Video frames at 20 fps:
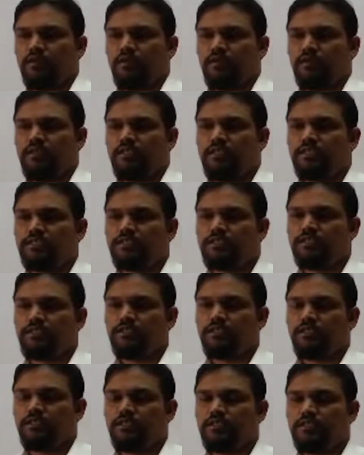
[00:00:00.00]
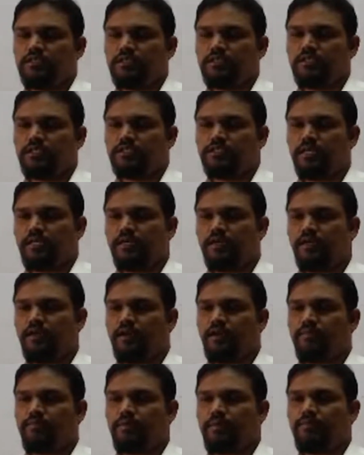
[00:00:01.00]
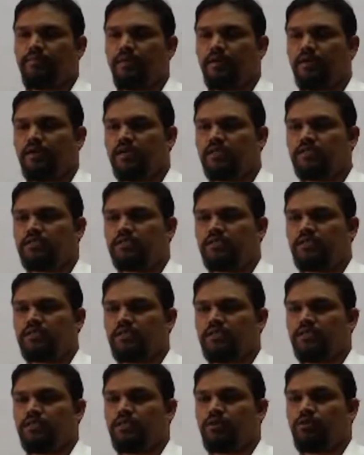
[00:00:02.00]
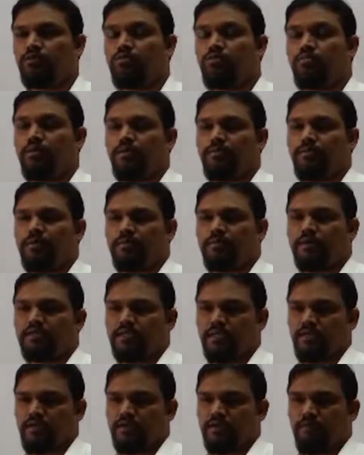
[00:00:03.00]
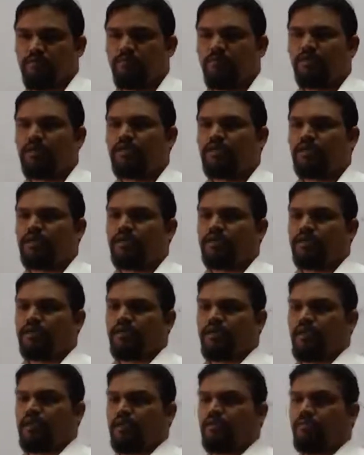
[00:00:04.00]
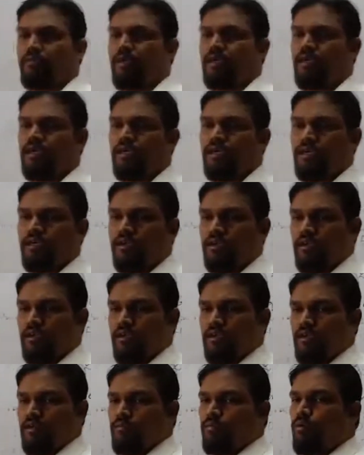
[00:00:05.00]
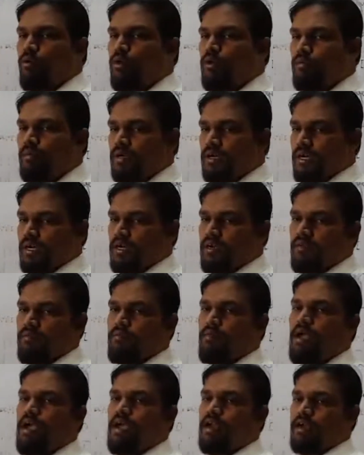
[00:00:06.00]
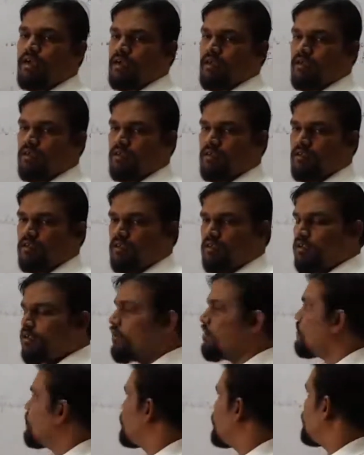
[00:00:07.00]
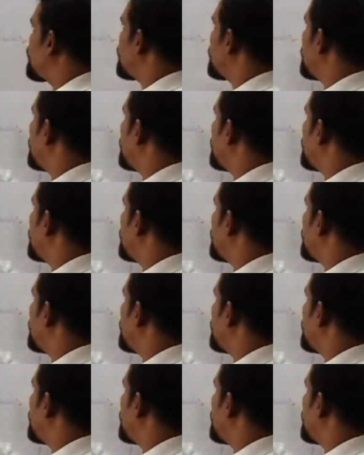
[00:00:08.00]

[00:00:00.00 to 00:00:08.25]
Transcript: the gender of a fetus in the womb of a mother, but it can be prohibited, banned through the